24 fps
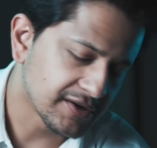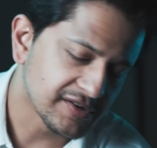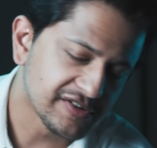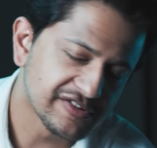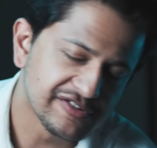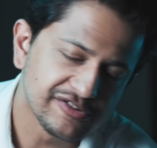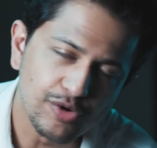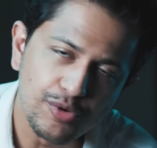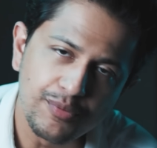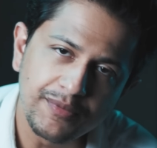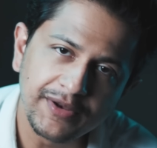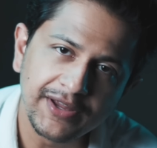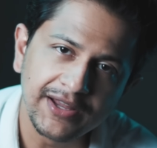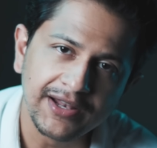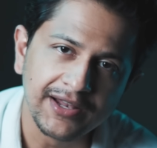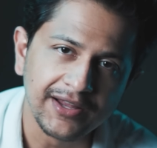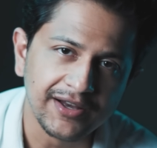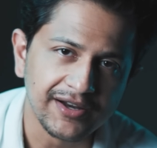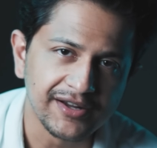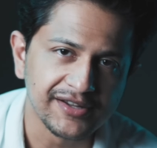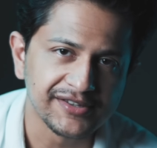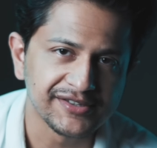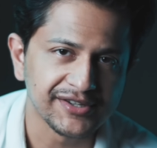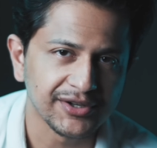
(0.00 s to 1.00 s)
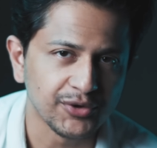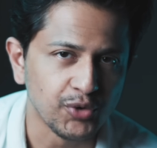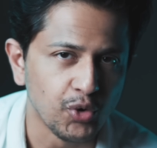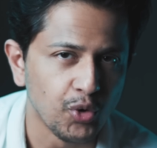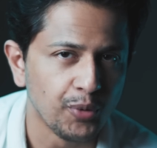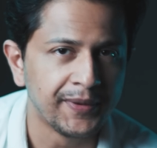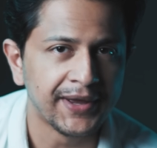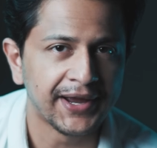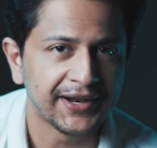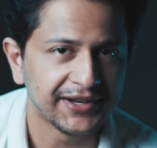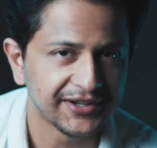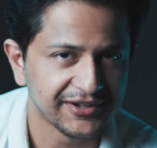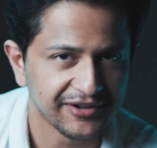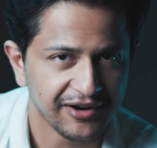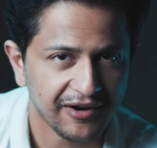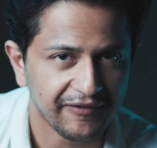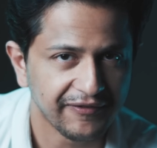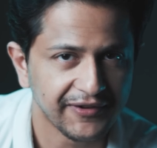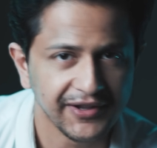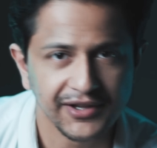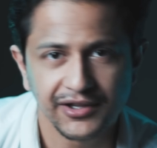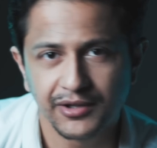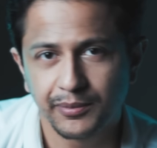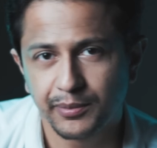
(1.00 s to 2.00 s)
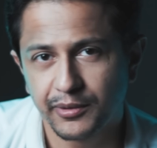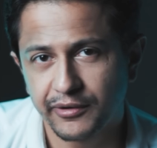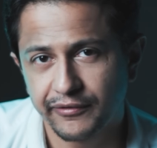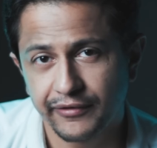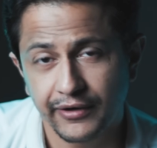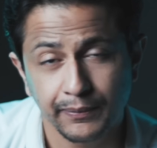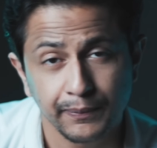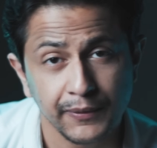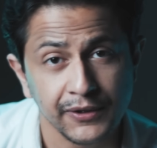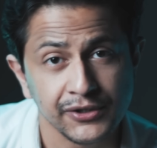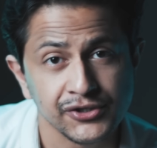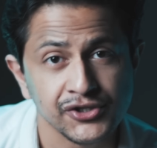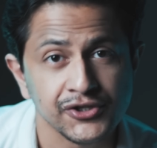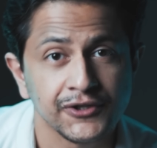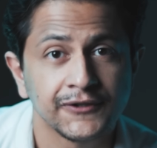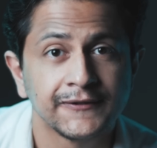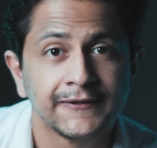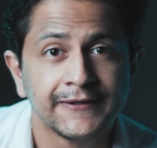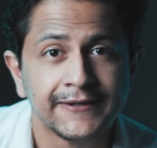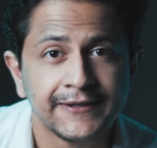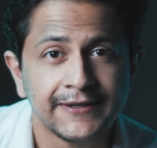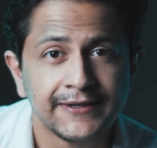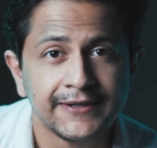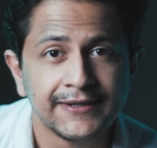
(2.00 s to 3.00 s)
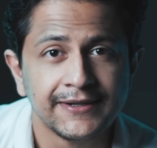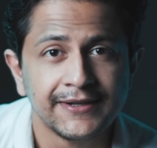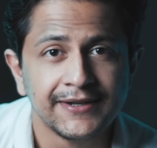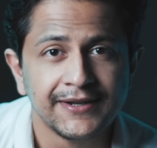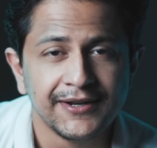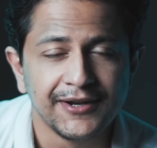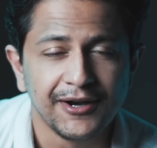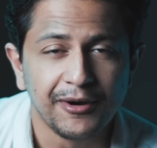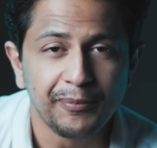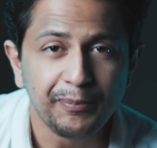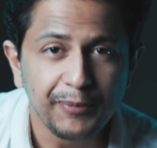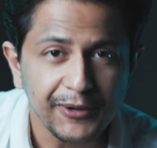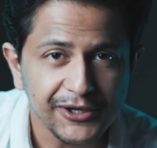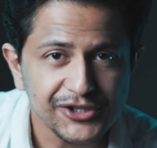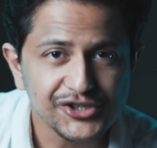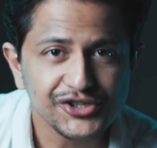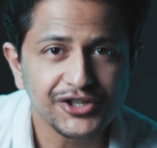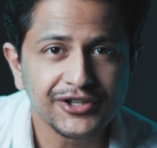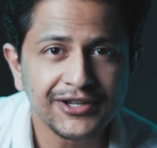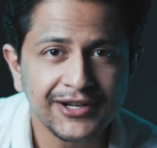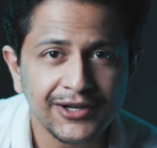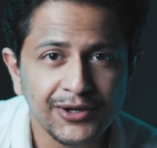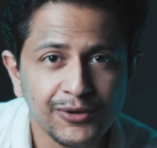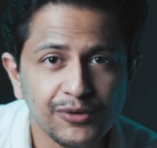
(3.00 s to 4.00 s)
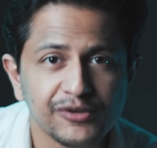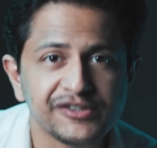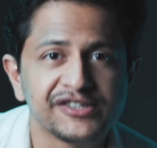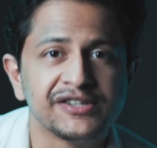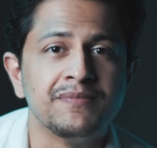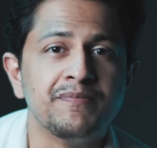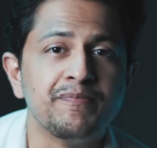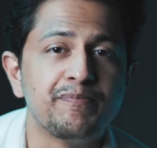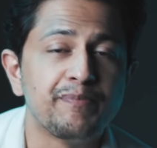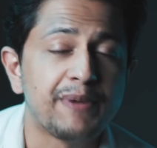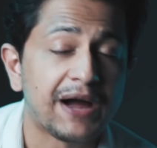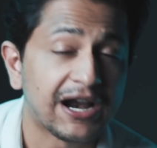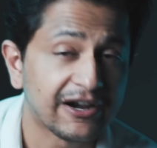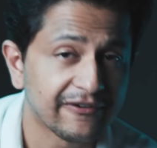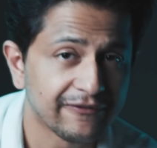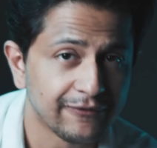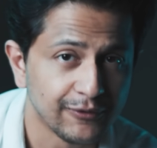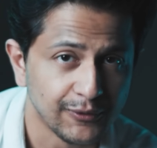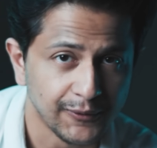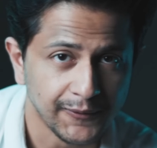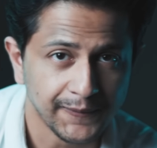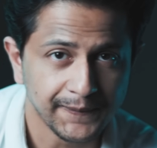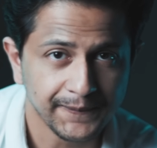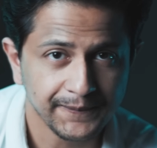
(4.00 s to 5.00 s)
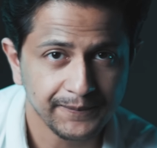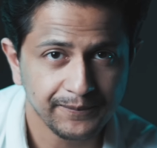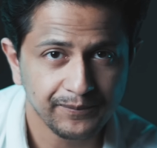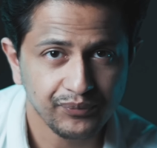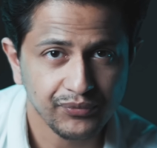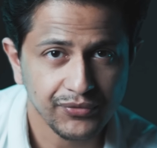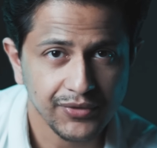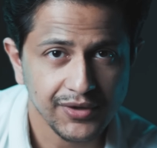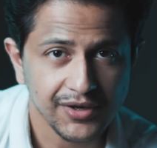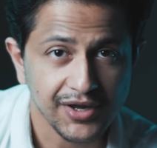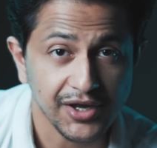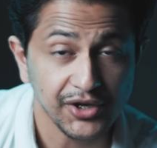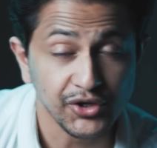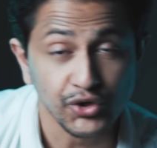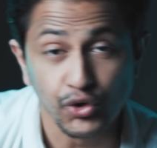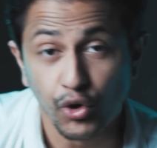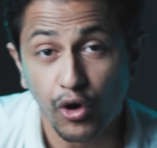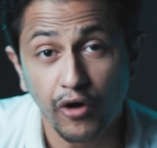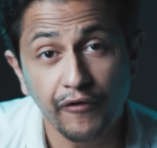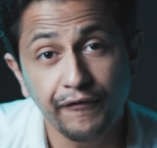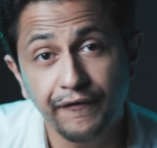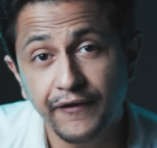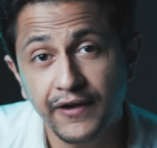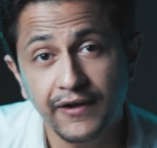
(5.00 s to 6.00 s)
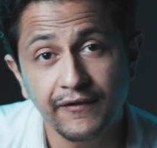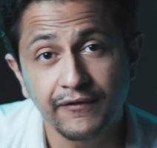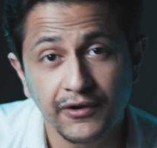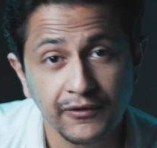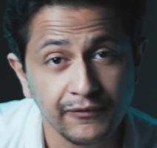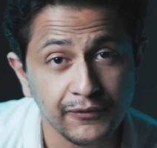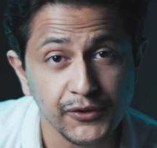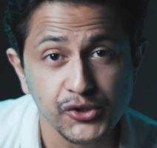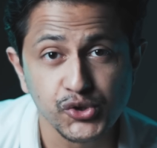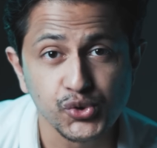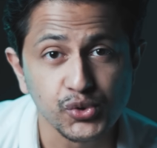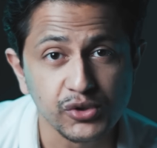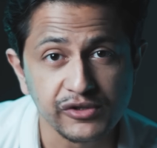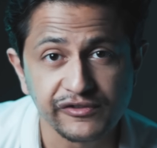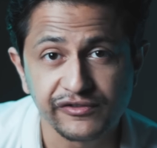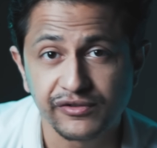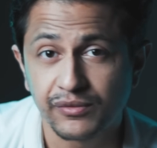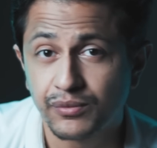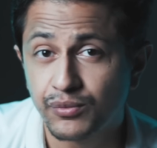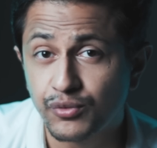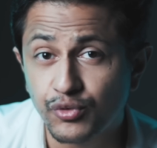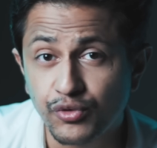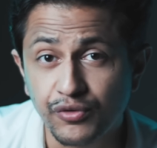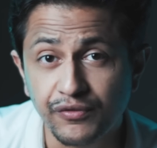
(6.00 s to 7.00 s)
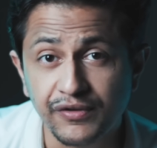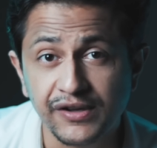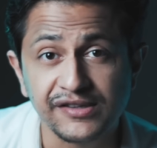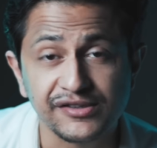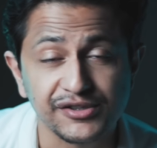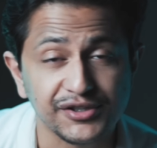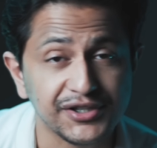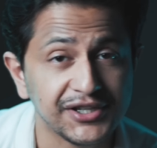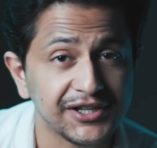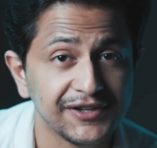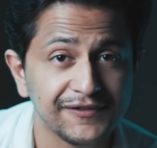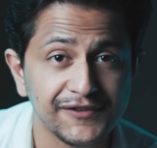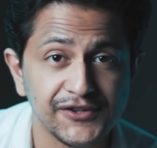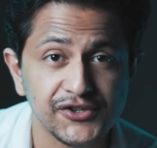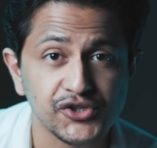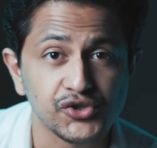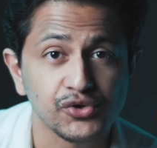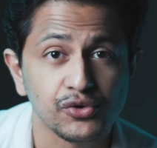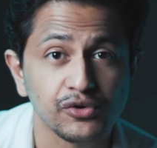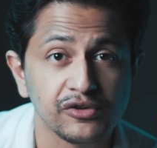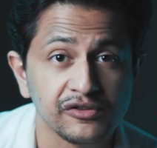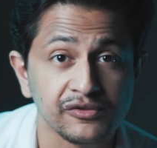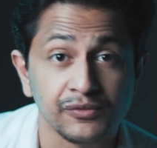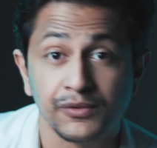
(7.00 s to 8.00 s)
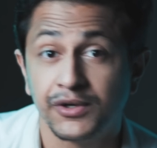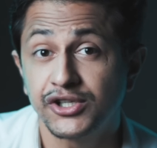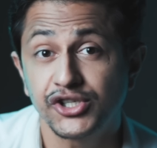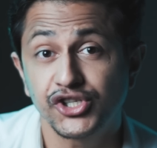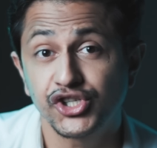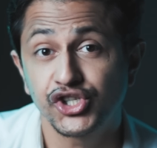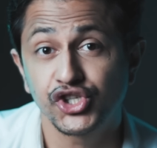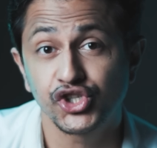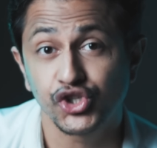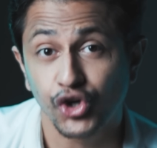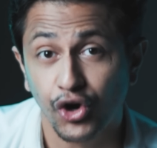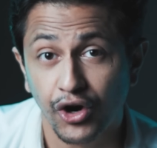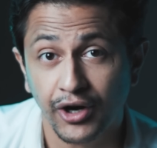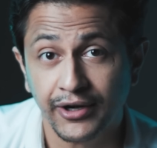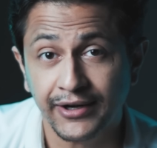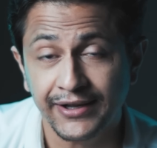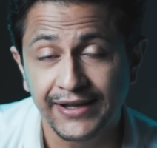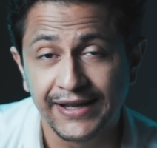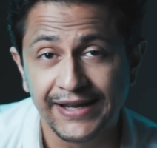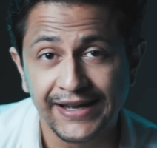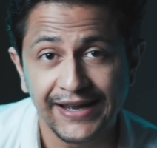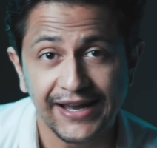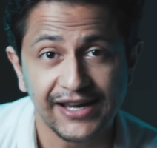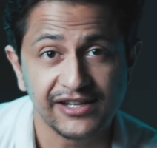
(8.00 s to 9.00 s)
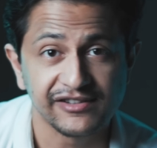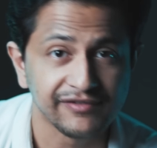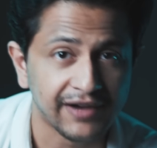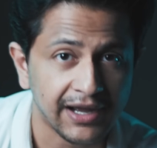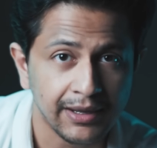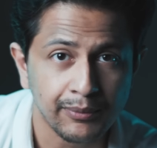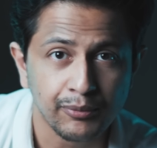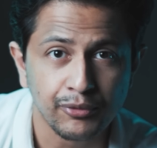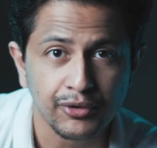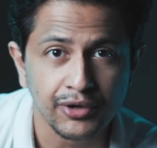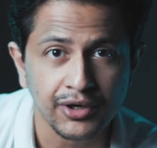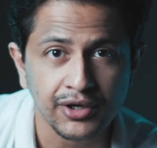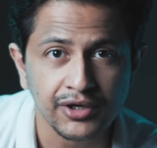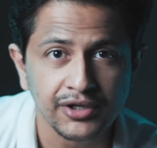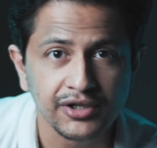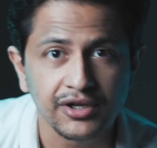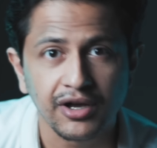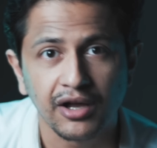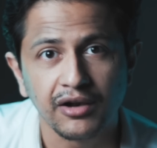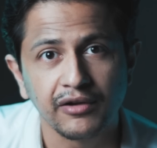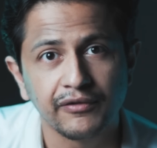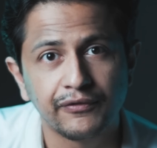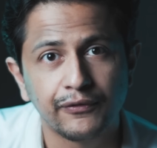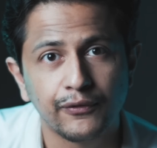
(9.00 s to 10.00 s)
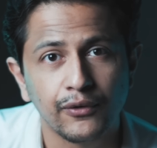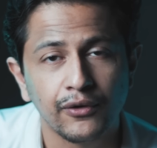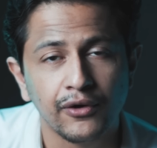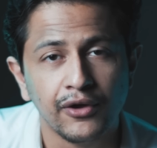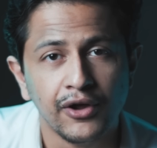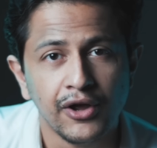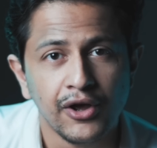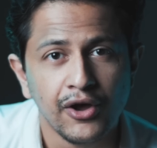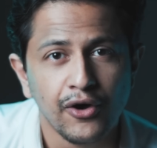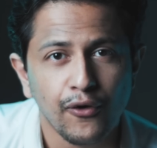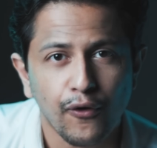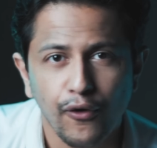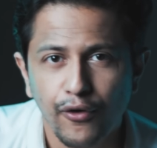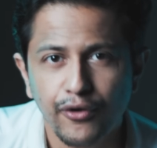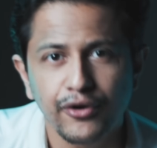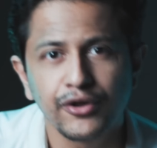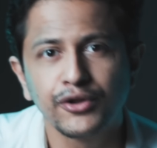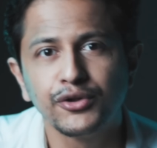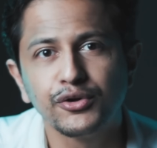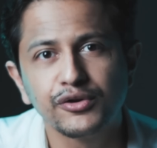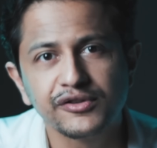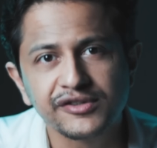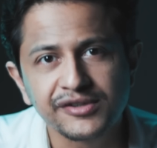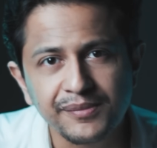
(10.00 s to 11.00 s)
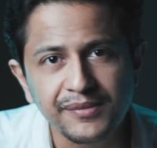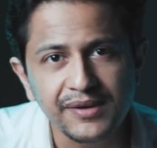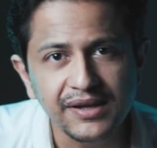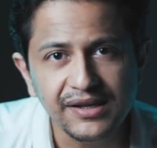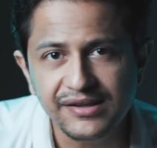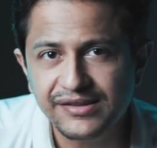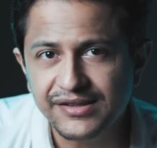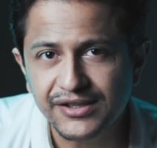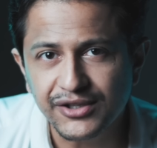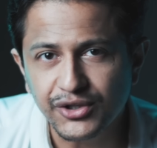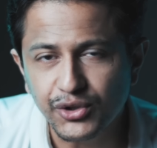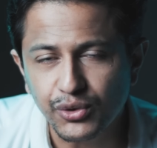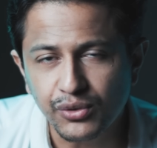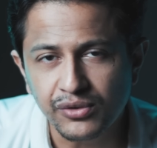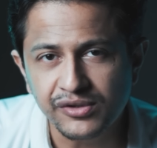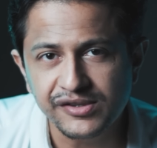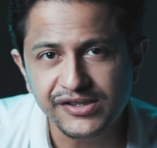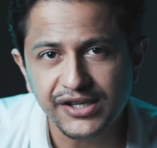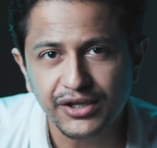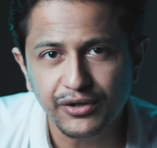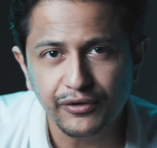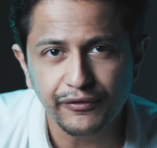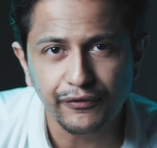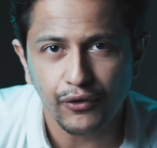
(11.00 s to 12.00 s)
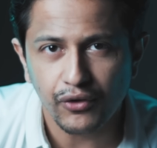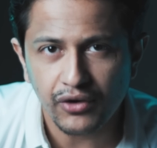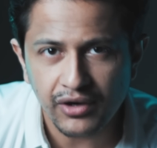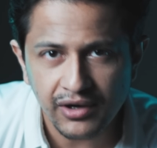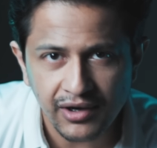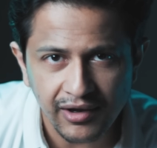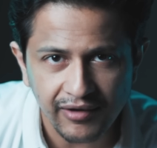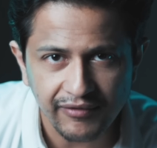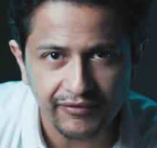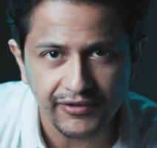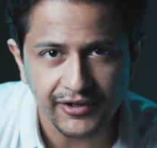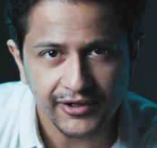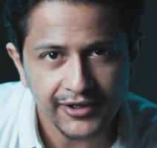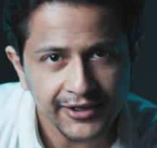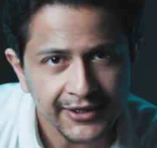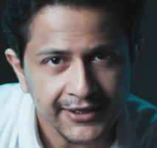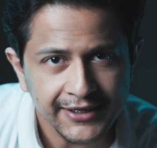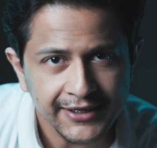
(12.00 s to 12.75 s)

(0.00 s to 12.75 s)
so many layers that go behind crafting the perfect picture. A picture that looks impactful. Your favorite visuals from movies or TV shows weren't shot as vibrant, colorful, or in those amazing tones that you fall in love with.